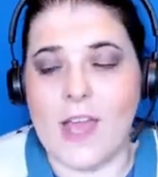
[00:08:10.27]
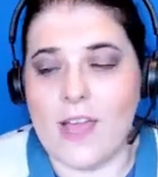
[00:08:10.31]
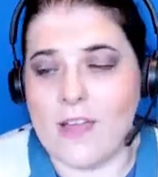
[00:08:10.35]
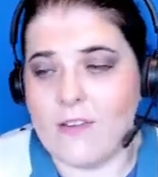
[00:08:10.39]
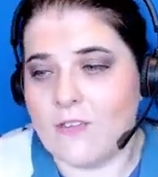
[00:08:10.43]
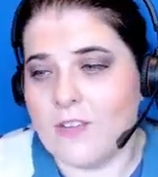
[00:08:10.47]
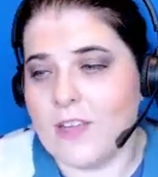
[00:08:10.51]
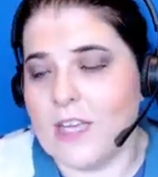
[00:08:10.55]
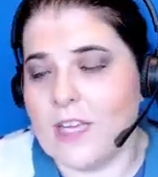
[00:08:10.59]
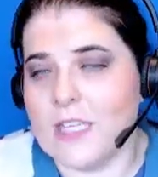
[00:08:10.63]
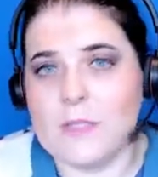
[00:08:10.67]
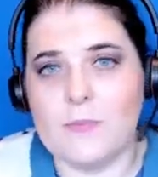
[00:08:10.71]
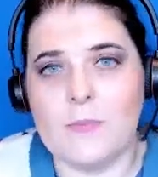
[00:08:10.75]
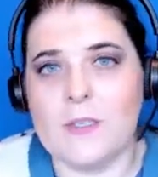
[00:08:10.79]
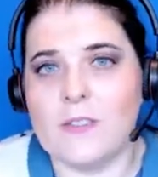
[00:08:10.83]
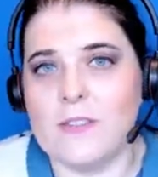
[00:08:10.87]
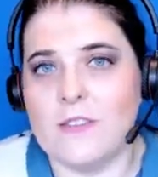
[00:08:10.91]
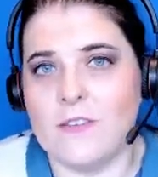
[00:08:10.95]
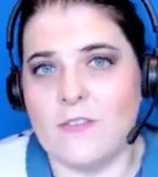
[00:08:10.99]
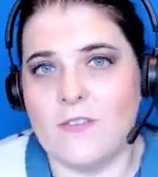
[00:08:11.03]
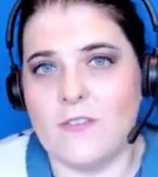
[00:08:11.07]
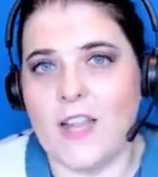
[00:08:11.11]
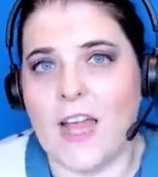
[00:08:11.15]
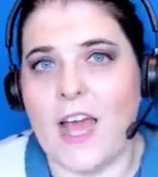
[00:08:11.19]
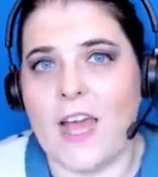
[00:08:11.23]
Every aspect
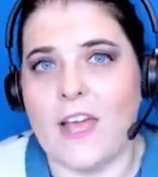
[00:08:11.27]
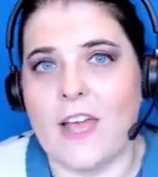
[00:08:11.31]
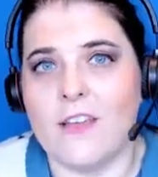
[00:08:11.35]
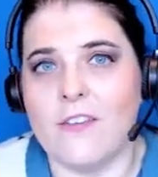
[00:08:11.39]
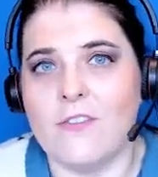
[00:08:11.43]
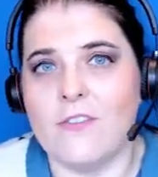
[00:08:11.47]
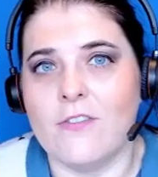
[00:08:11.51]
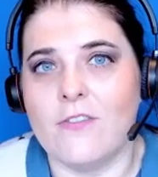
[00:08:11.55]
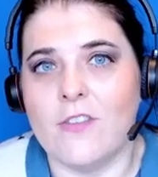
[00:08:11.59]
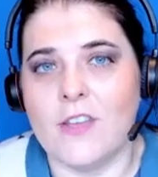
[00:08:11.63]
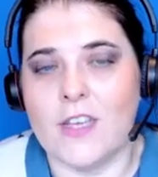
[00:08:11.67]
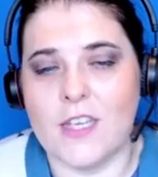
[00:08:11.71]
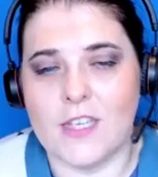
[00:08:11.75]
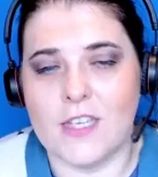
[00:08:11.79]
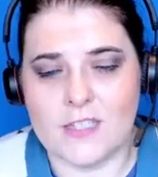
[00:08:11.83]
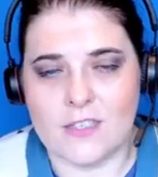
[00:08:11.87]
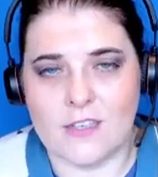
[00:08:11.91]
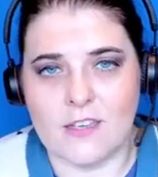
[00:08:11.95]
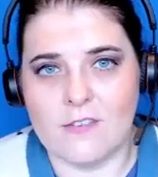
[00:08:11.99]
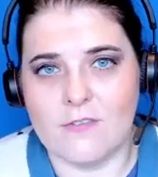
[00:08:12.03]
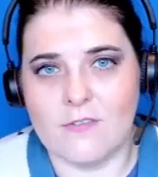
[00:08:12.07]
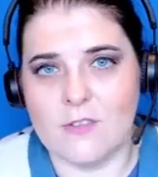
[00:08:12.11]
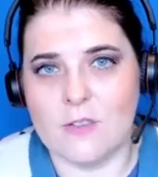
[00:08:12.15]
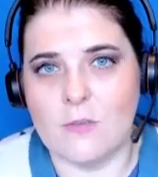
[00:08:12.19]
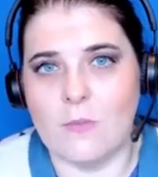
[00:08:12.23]
of life is
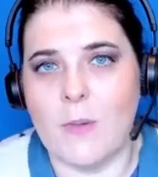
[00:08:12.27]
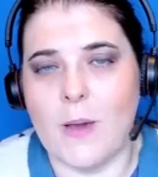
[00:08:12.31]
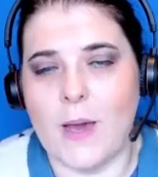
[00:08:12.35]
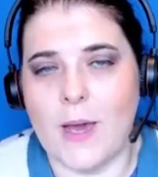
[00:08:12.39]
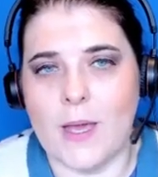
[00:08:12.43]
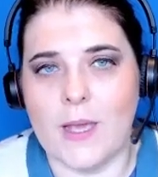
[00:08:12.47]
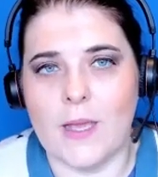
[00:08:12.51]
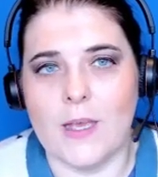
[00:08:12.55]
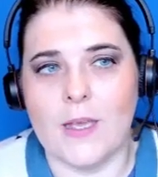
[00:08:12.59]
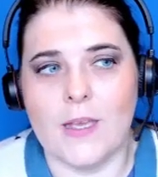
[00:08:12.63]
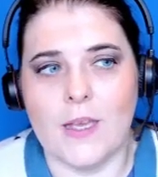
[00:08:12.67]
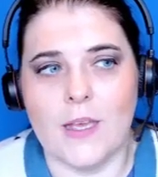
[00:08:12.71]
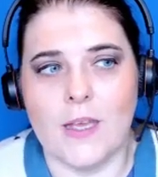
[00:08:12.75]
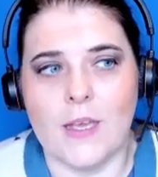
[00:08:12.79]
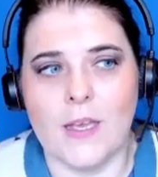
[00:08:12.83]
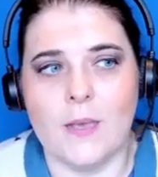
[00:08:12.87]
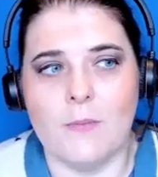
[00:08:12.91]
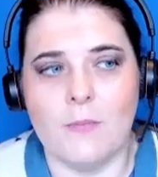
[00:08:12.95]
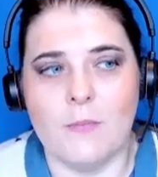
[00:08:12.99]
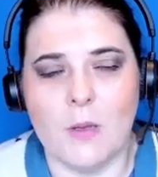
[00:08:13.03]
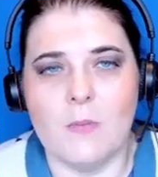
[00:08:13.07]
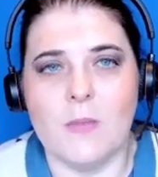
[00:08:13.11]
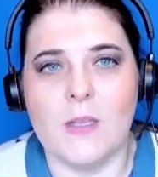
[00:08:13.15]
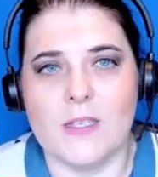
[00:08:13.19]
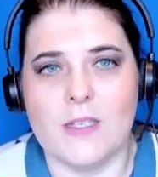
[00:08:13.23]
covered by uh,
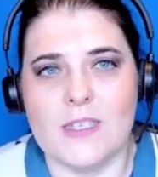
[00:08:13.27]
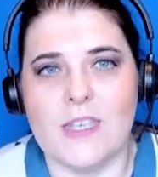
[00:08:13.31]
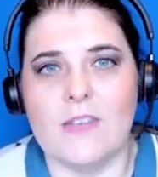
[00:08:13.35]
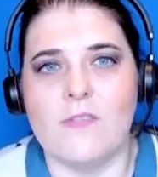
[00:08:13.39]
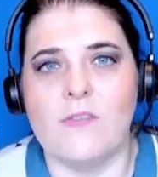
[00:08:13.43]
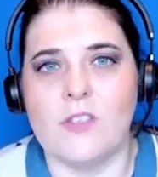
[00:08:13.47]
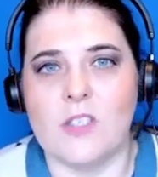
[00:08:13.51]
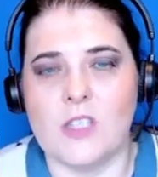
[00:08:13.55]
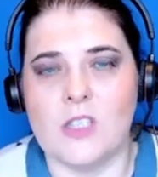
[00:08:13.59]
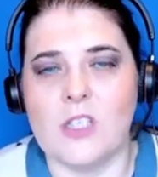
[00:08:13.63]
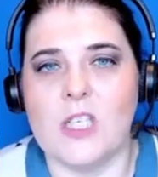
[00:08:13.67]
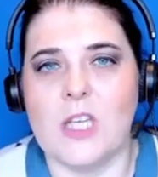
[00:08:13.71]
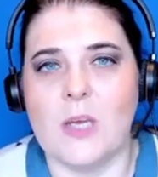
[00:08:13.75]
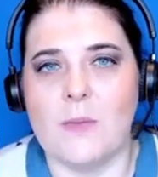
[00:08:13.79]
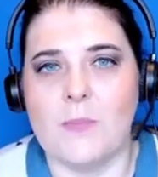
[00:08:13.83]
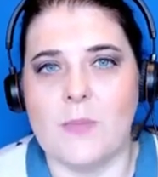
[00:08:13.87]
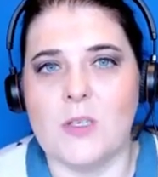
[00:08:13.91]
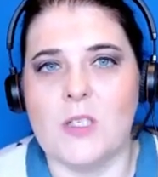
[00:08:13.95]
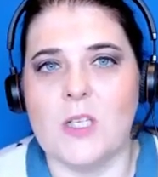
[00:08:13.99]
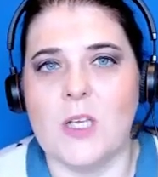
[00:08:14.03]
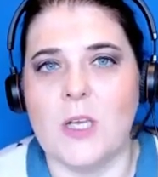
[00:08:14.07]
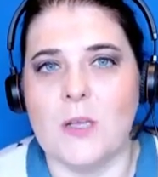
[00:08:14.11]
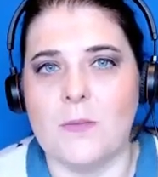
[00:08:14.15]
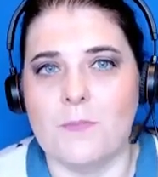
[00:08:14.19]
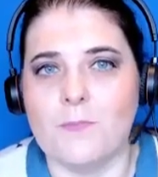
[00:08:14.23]
public service
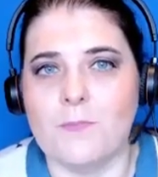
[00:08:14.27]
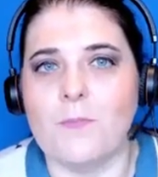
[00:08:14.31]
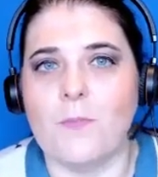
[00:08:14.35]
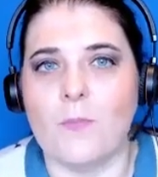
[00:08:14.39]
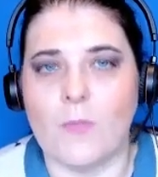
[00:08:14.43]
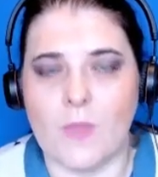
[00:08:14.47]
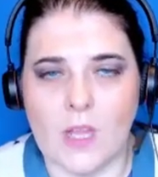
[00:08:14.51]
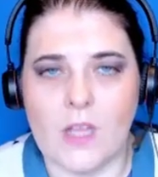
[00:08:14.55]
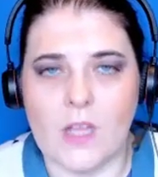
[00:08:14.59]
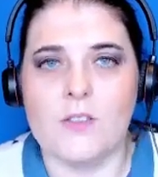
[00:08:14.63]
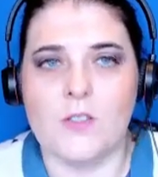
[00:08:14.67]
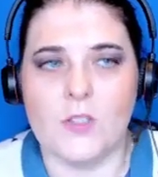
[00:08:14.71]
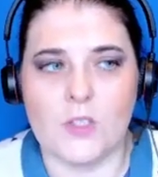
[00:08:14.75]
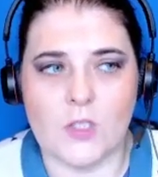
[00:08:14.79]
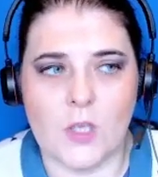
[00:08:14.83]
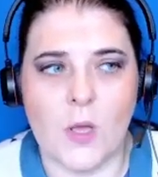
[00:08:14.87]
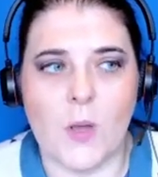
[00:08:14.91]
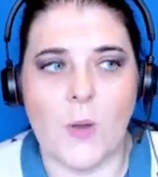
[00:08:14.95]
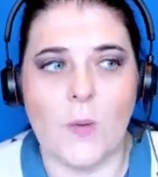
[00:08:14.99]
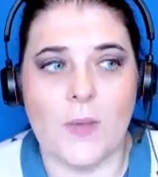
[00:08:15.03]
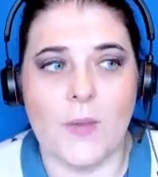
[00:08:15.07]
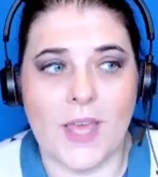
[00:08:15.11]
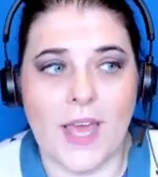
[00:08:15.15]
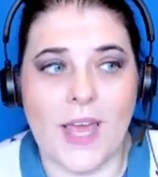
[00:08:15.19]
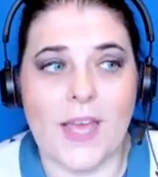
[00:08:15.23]
interpreting. Mm.
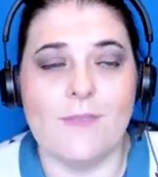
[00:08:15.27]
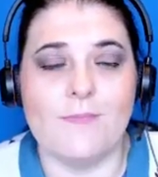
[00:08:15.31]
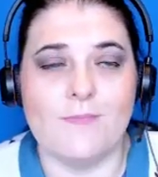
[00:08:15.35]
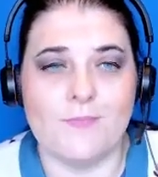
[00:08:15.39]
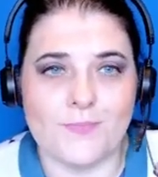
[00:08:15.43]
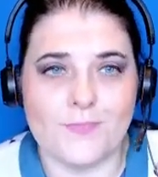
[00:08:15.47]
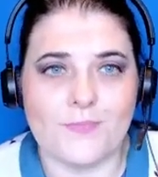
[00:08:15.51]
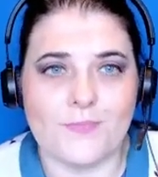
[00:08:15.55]
So yeah,